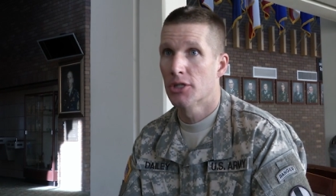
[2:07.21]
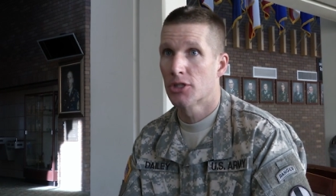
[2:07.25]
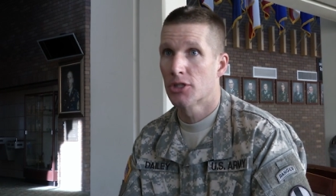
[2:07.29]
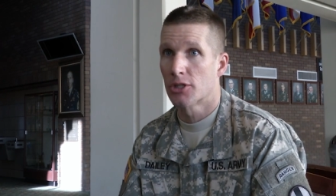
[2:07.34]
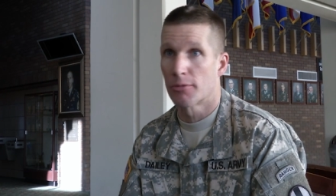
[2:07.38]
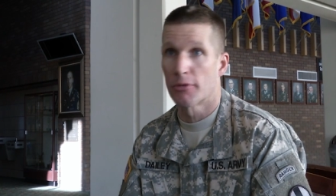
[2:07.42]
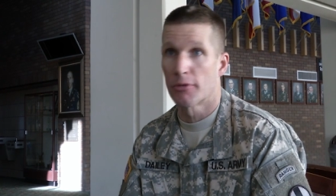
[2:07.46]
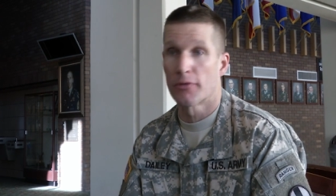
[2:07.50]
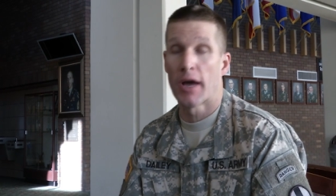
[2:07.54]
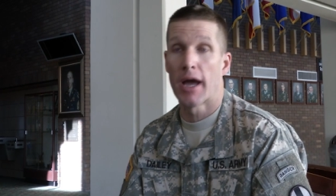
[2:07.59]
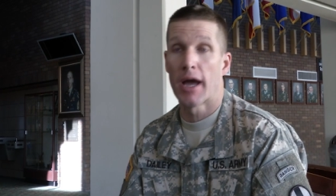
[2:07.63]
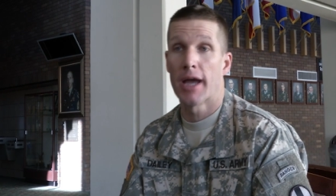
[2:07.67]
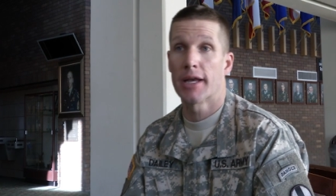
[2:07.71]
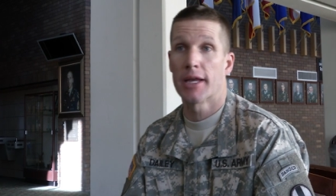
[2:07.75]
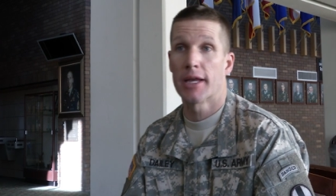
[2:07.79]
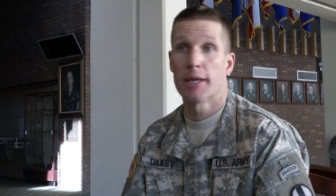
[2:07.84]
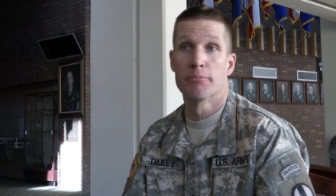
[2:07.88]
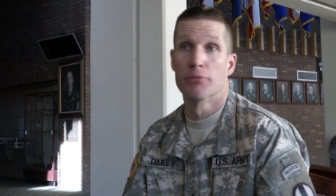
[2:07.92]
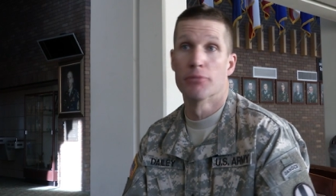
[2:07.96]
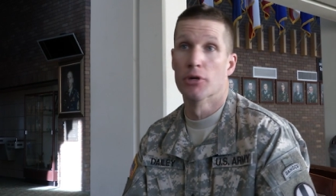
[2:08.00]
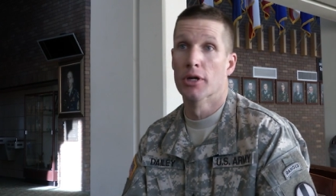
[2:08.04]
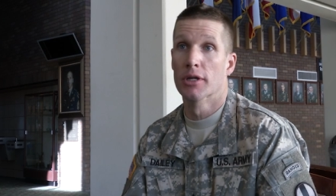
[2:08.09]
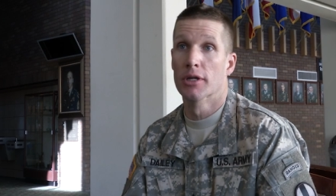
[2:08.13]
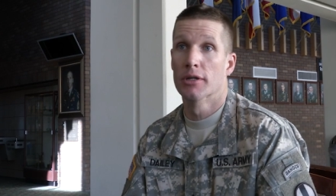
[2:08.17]
to provide
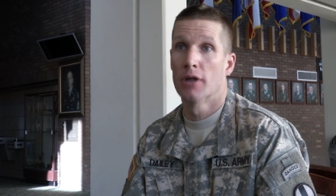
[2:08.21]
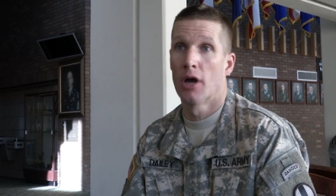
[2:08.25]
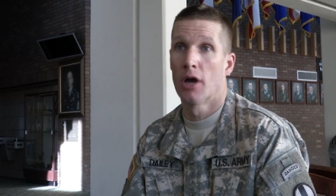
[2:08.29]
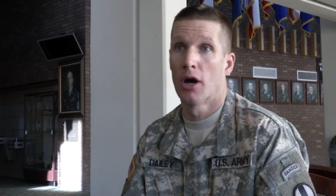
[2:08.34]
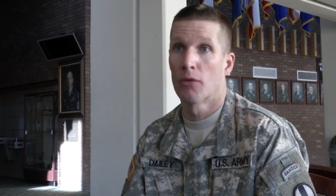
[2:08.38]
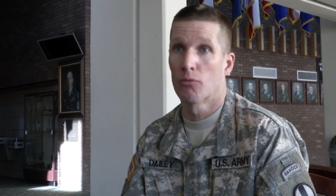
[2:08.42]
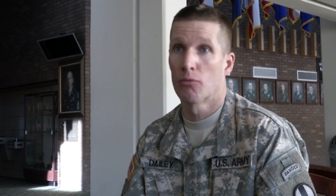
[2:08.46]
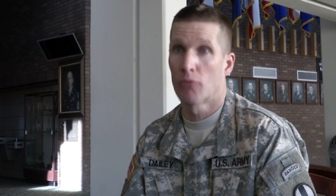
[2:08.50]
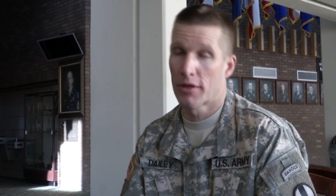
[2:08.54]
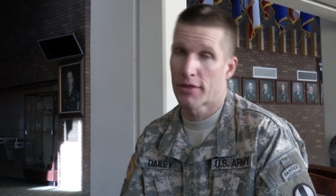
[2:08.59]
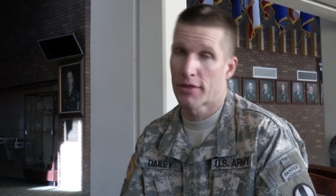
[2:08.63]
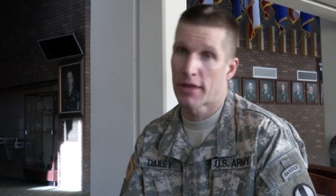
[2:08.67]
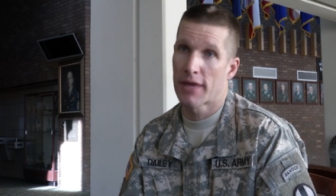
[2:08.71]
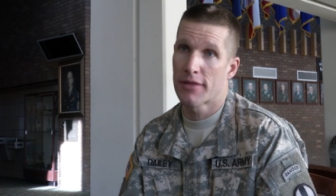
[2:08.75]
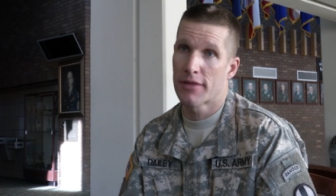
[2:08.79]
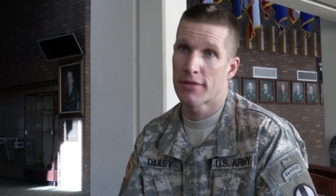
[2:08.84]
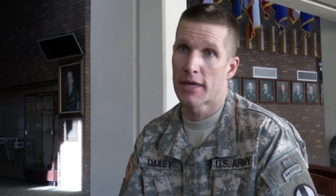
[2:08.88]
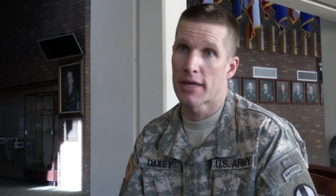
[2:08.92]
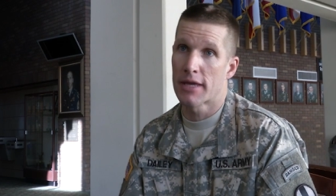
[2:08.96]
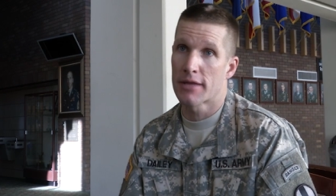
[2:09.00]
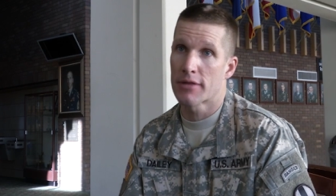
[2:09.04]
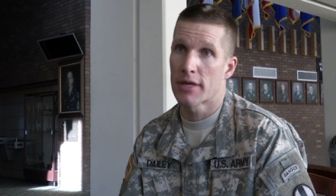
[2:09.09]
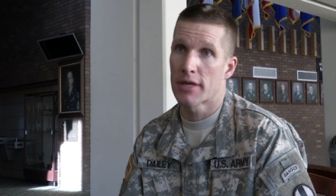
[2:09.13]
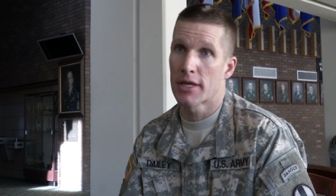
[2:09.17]
input on what they
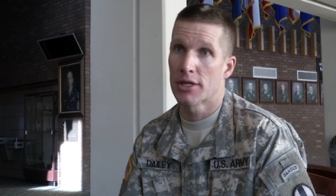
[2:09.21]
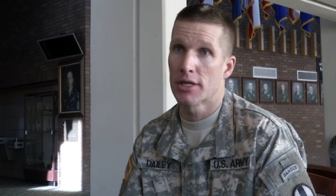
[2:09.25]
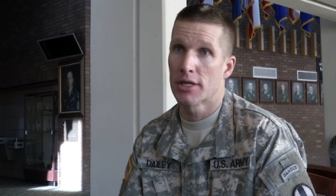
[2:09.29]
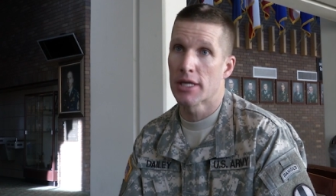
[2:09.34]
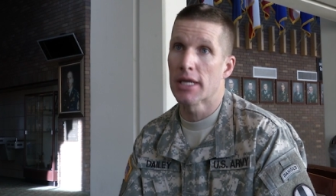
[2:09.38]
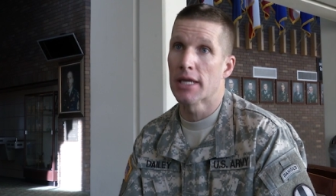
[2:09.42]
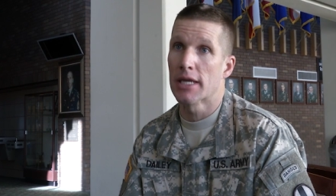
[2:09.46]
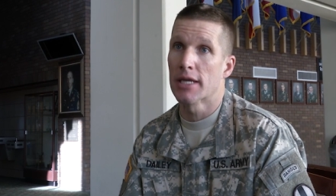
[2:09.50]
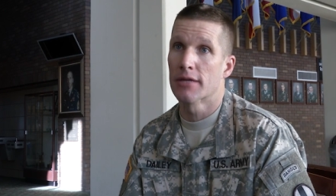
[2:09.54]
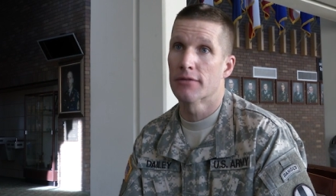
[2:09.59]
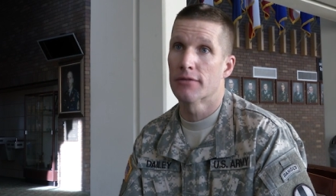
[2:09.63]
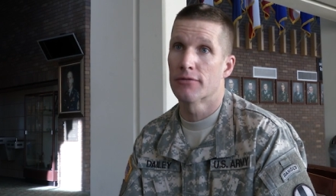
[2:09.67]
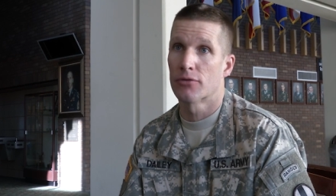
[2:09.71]
think they need